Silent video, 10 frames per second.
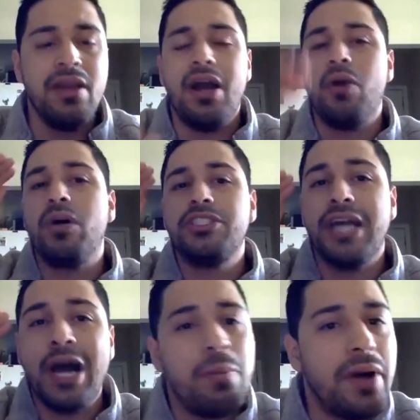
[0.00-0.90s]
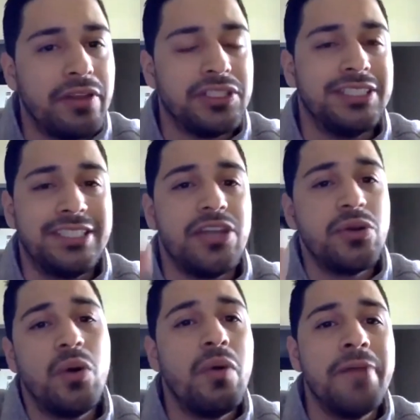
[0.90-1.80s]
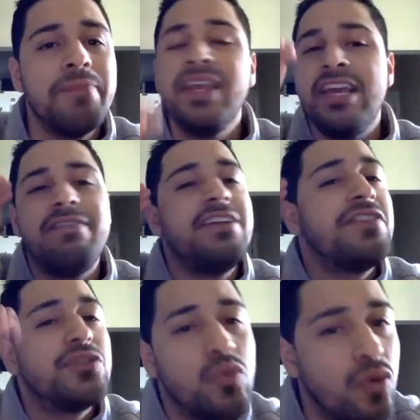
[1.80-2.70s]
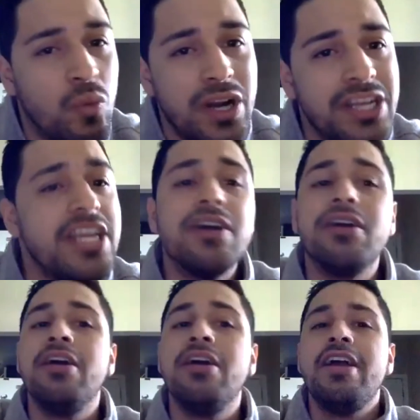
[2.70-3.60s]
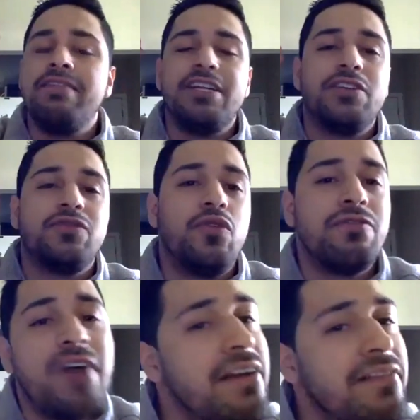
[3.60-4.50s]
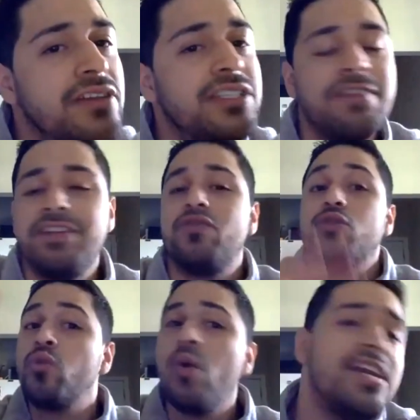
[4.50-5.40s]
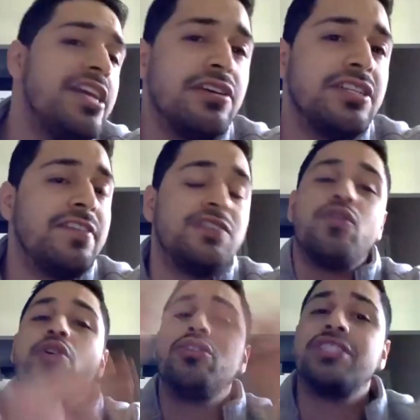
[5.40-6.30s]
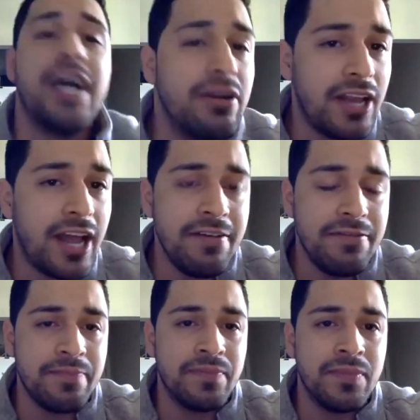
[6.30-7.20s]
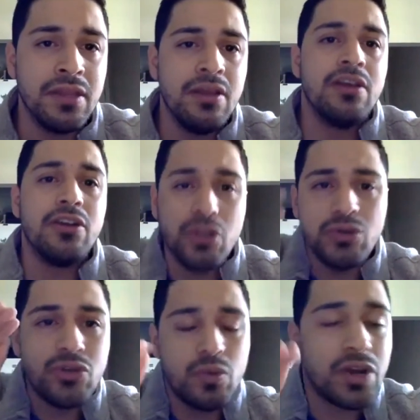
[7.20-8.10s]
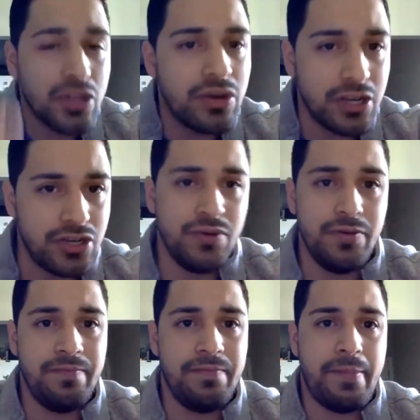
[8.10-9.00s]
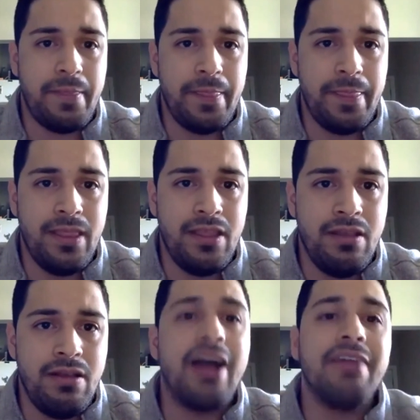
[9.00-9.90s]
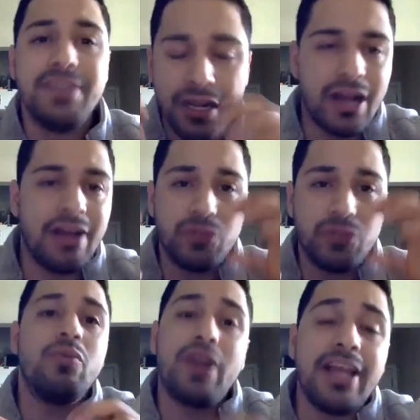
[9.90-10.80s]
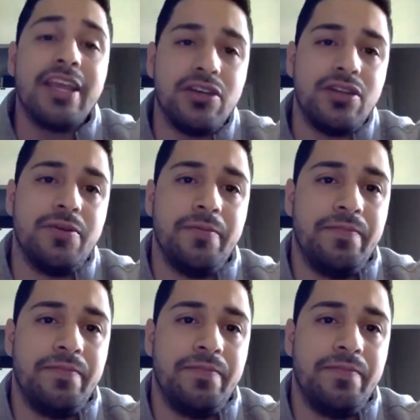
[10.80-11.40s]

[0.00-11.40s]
I want to help others and say, you know what, even if it's for one year, even if it's for five years, if it's for 20 years, if it's for your entire life, you do what you can do. I've done, I'm doing what I can do.